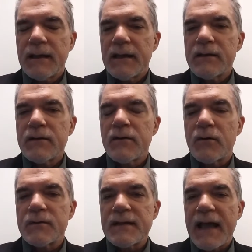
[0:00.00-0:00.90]
into
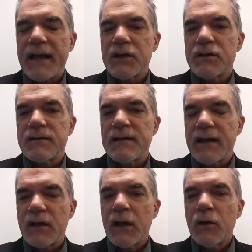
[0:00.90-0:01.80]
those actions
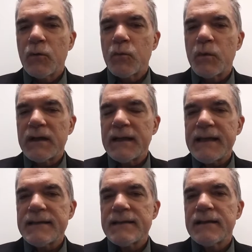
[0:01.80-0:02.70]
and
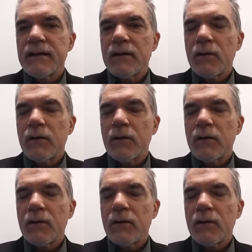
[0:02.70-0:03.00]
release